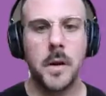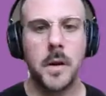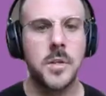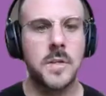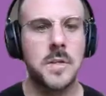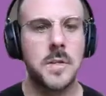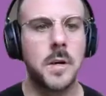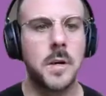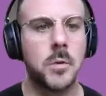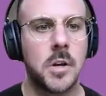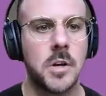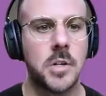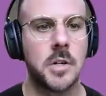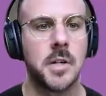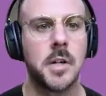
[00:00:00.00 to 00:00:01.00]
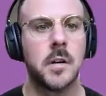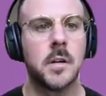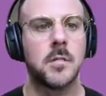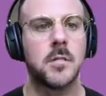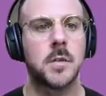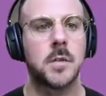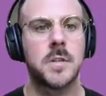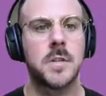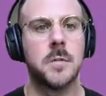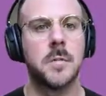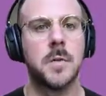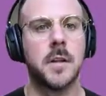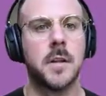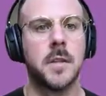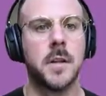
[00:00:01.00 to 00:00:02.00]
just saw a question here from
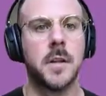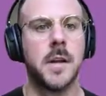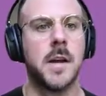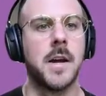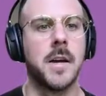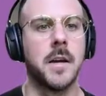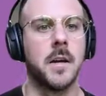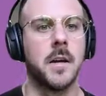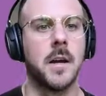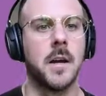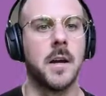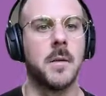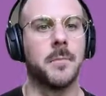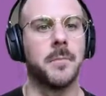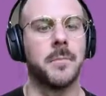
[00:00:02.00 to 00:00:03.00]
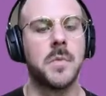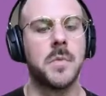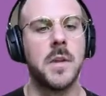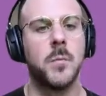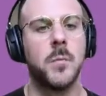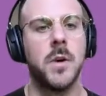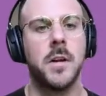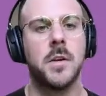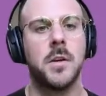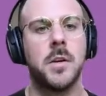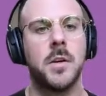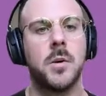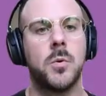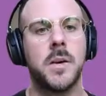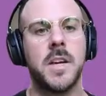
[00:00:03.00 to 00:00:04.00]
someone on the line. They want to
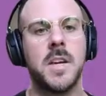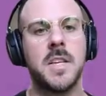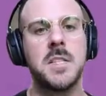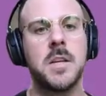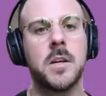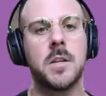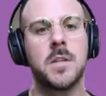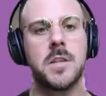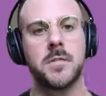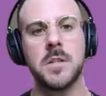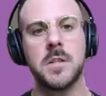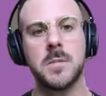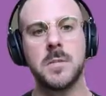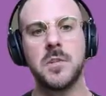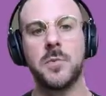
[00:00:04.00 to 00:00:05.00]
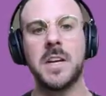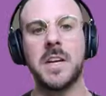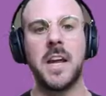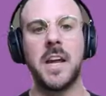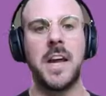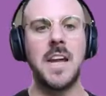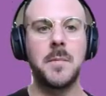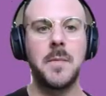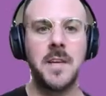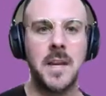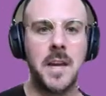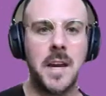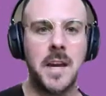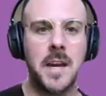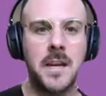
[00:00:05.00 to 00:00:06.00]
know, is there a difference between
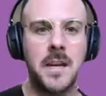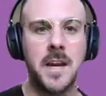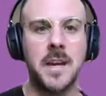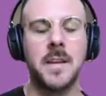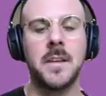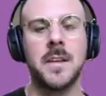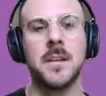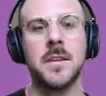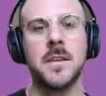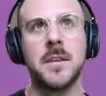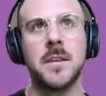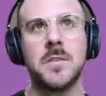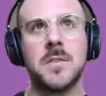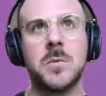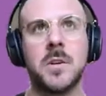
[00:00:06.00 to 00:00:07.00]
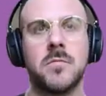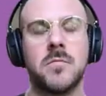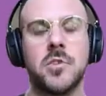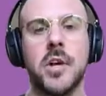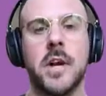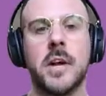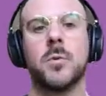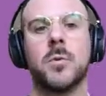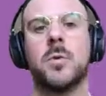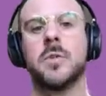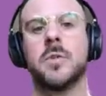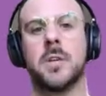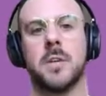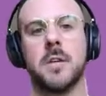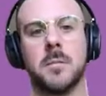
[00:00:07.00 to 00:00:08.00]
ABA and then a sort of general
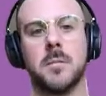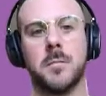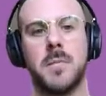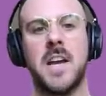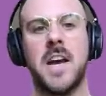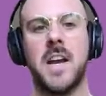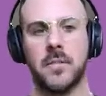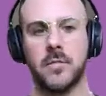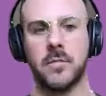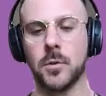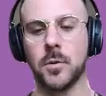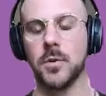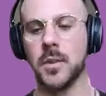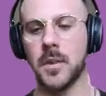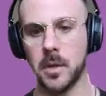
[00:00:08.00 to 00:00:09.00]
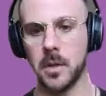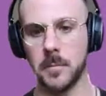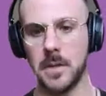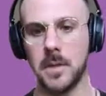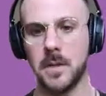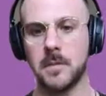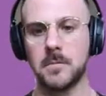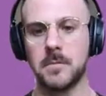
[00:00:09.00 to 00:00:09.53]
term behavioral therapy?